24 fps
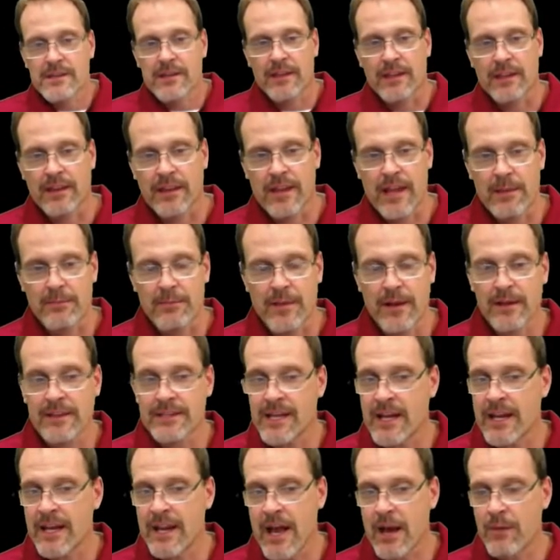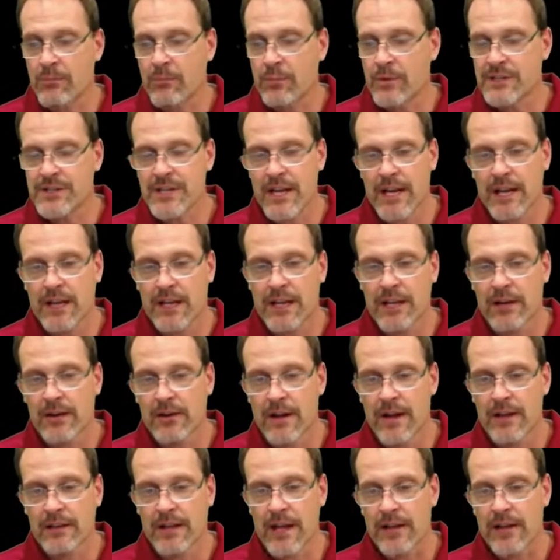And I'm excited. I wish I could get her
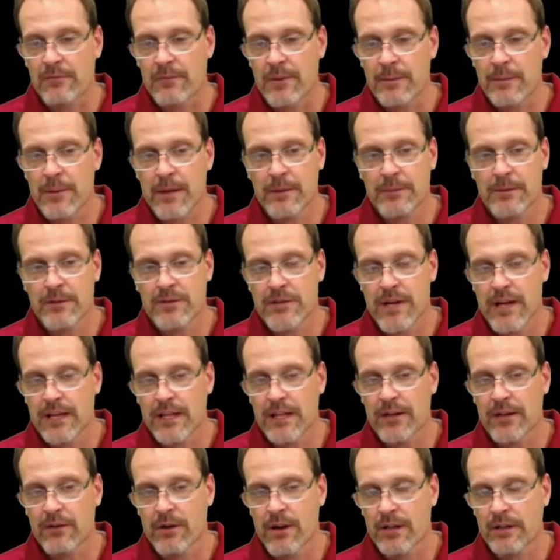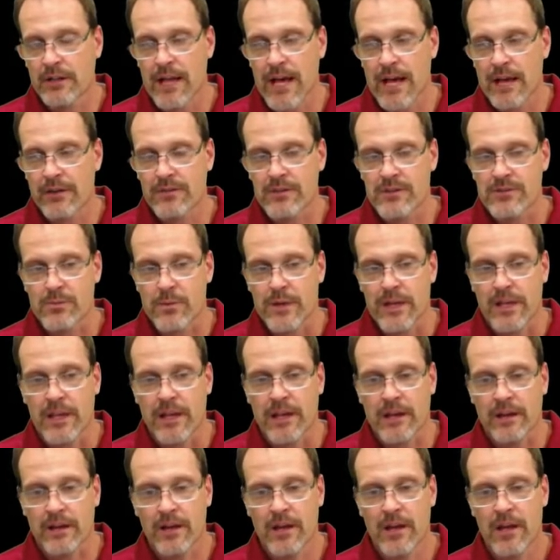on live. Maybe I'm gonna try to get her on live this
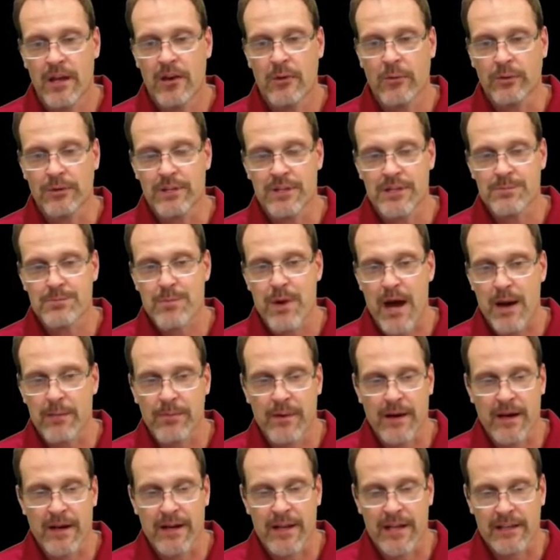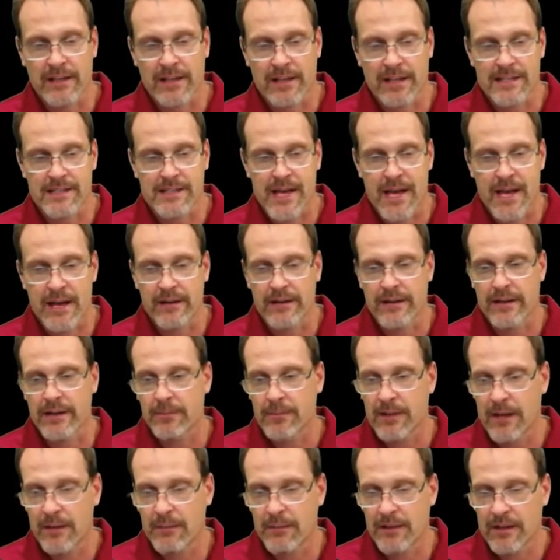weekend. We'll just pop on on like Saturday,
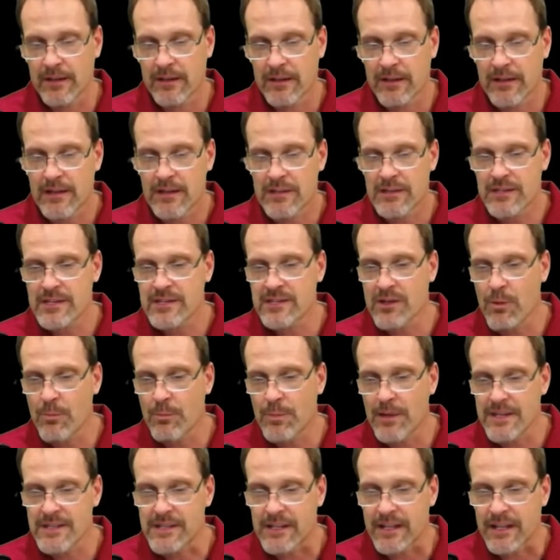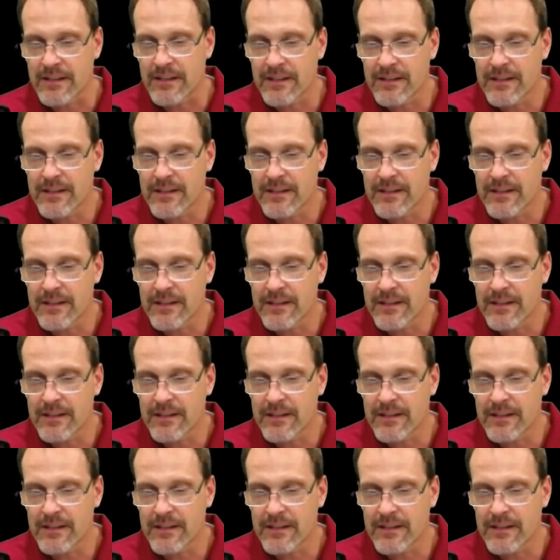maybe. She's so busy.